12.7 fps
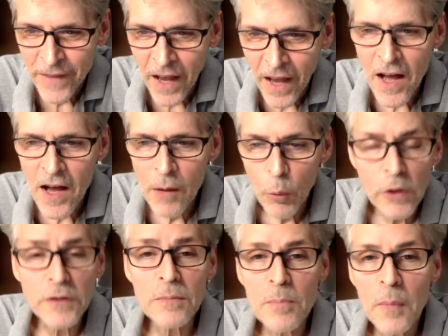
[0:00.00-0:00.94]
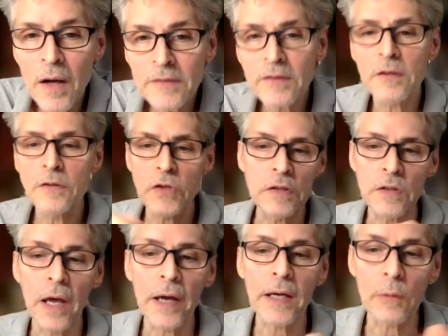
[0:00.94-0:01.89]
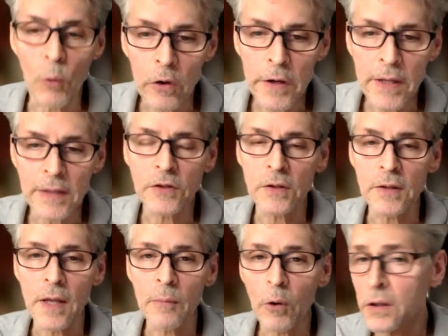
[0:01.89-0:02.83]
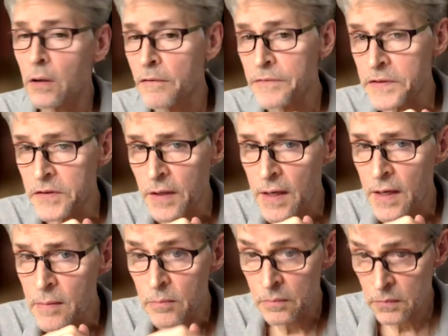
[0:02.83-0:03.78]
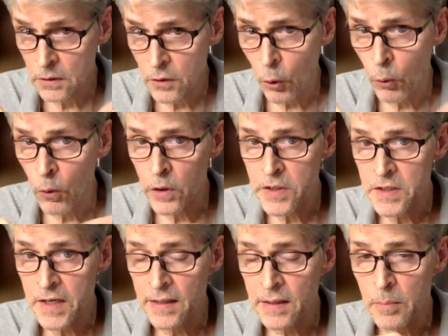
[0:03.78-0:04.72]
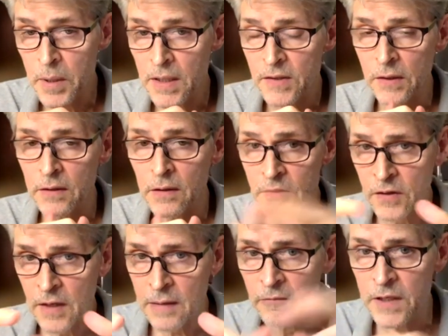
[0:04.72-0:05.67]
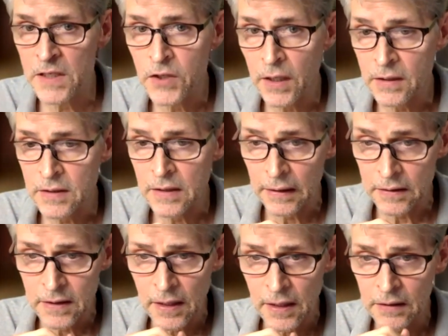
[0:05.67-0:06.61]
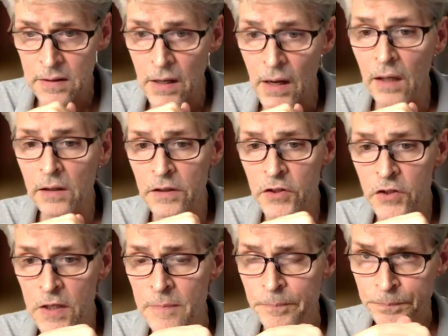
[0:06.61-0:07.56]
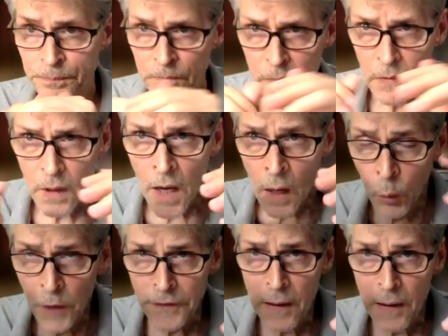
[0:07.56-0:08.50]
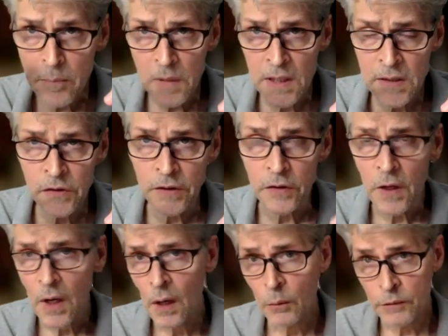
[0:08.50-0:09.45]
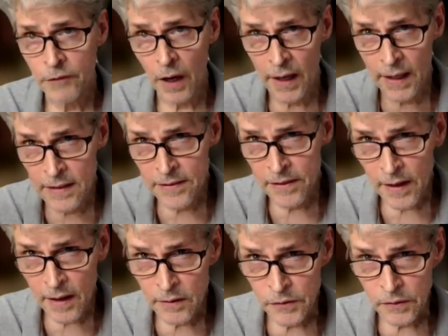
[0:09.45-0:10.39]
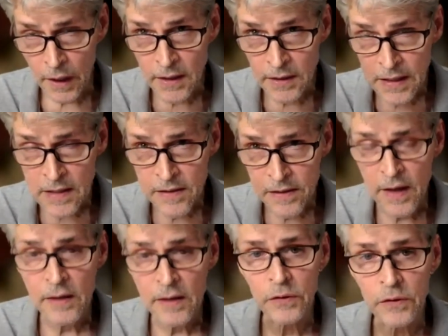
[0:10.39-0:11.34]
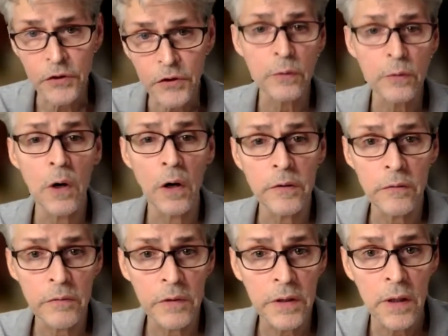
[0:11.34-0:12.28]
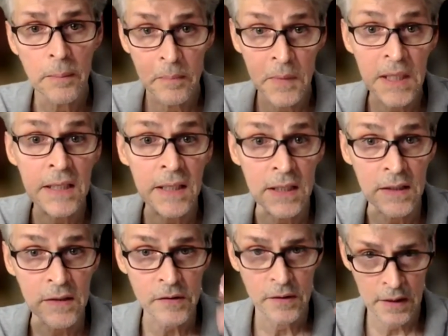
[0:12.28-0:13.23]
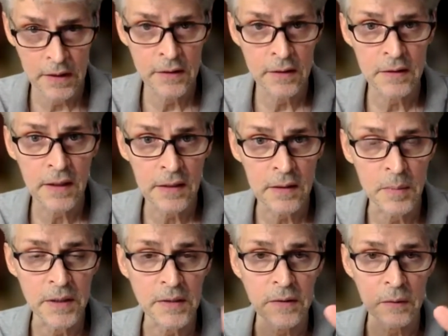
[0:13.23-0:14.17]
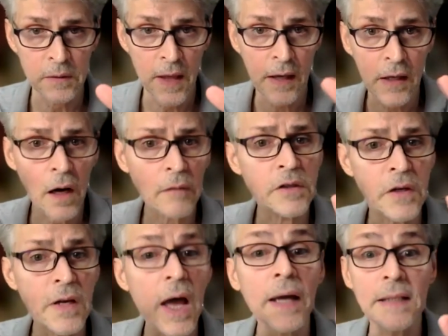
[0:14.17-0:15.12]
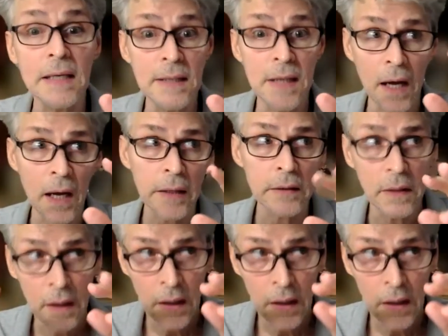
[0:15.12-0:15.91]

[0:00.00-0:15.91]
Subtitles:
Words and Monsters is like WordEngine. They work off the same core database and the same VCheck technology. And what that means is we've got 18,200 meanings in the database. That covers 99%